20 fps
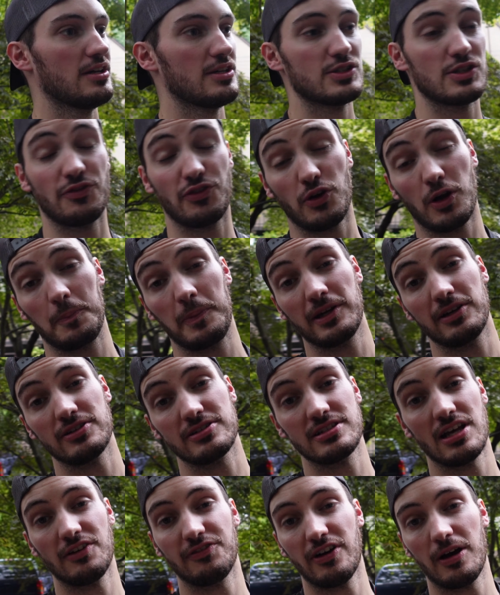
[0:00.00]
So if you want to pick
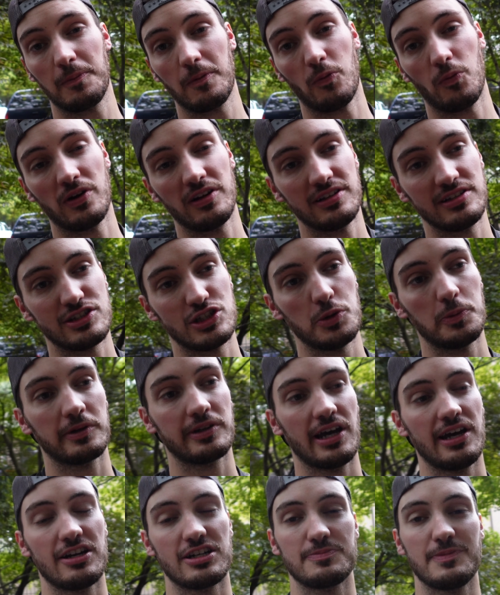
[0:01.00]
yourself up one of these
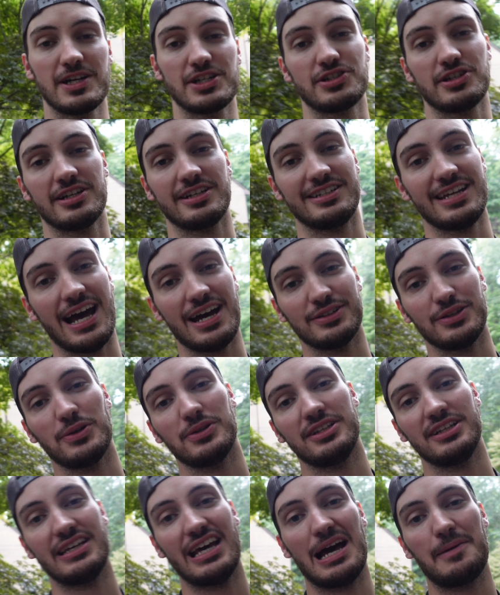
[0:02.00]
duplicators, make sure you download
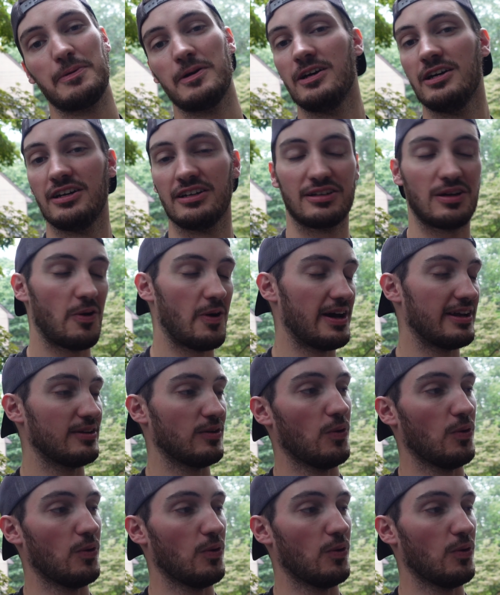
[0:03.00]
the app, go ahead and